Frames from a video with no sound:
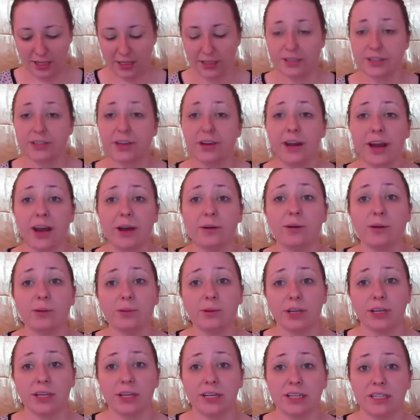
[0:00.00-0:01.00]
So now what
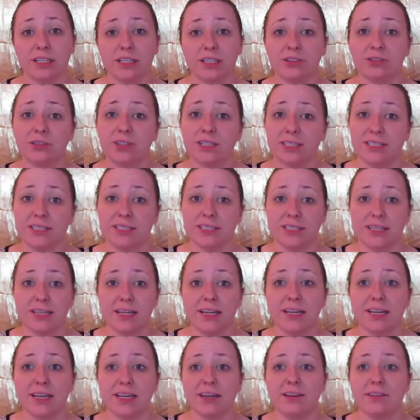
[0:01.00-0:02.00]
we're going to do is
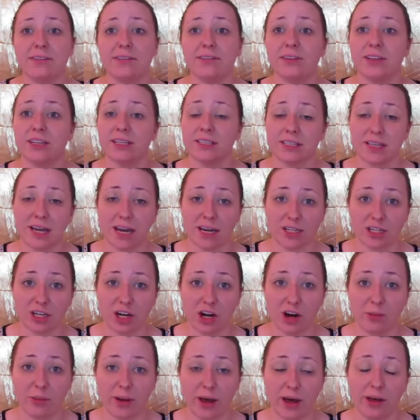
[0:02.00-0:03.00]
see if this
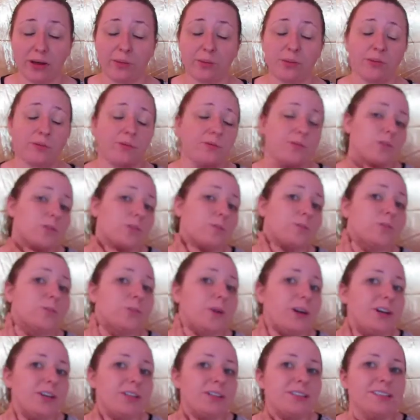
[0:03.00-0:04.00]
eyeshadow palette performs
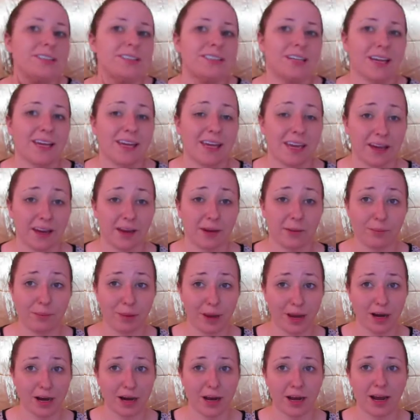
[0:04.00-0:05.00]
well since I can't
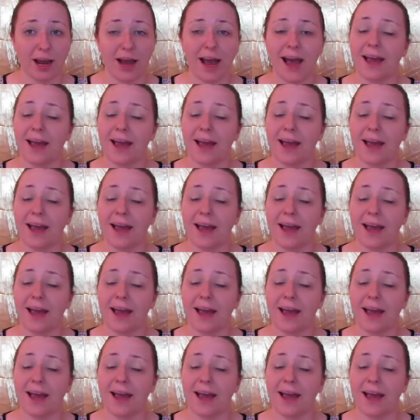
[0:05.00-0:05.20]
compare it.